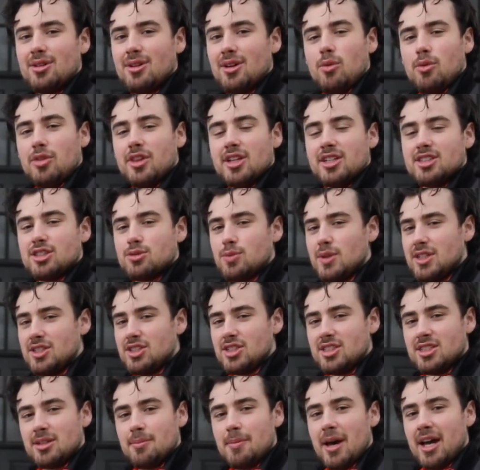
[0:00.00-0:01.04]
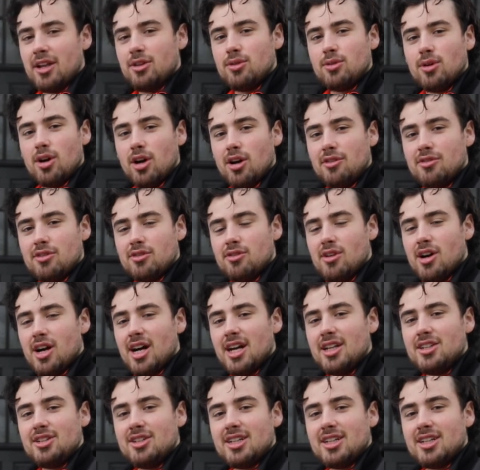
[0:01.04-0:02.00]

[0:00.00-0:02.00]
With the switch as a manual override,